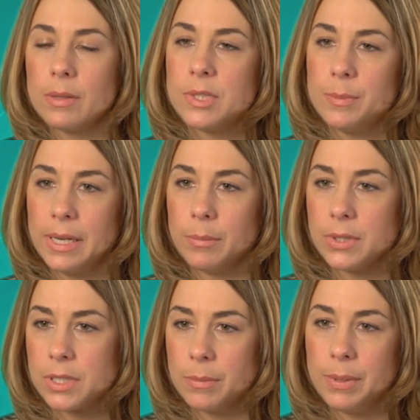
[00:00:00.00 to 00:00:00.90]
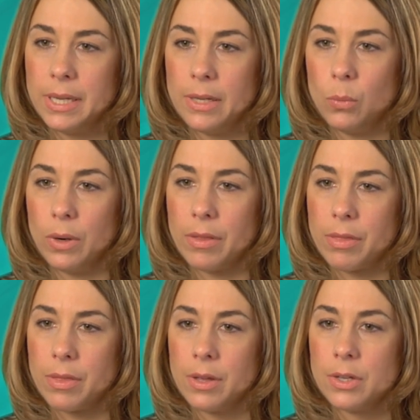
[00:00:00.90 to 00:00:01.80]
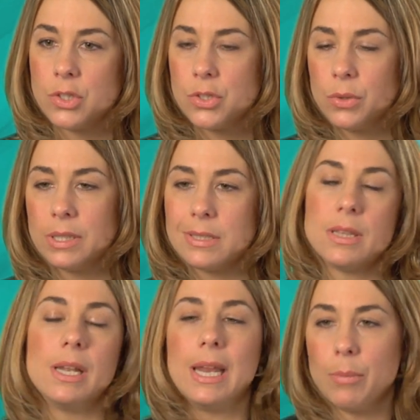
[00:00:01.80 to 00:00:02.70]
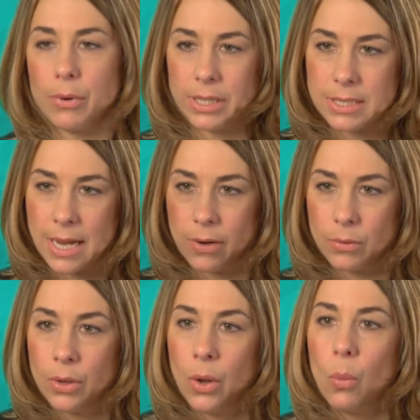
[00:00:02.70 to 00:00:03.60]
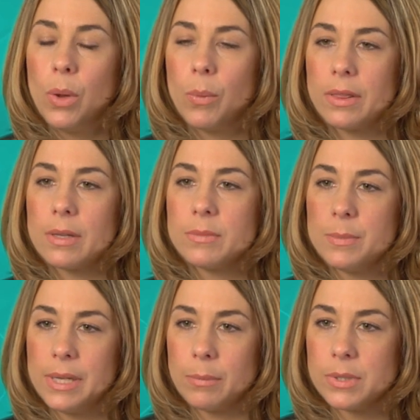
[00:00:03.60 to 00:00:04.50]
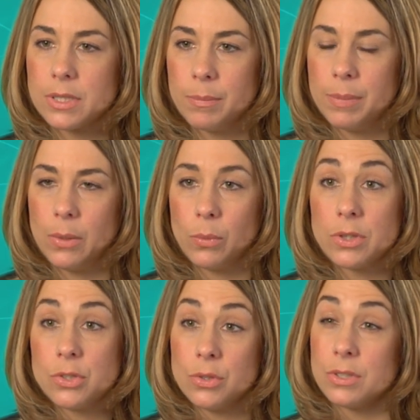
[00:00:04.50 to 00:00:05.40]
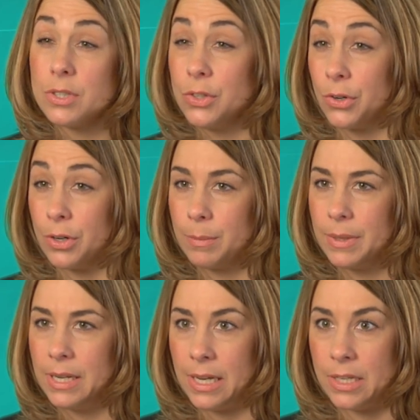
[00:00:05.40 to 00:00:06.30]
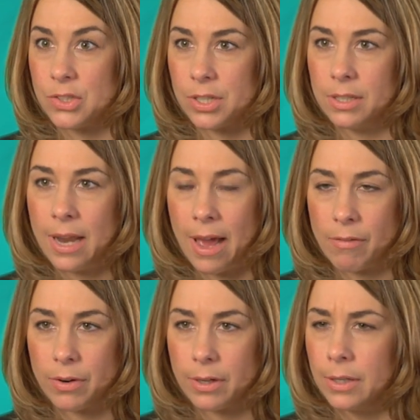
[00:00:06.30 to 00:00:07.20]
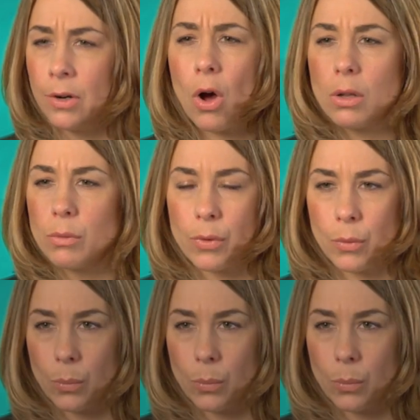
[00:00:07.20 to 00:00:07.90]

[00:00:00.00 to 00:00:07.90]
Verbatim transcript: them to be able to compete with students in the neighboring town. We want them to be able to compete with students in Europe and Asia and Africa and all over the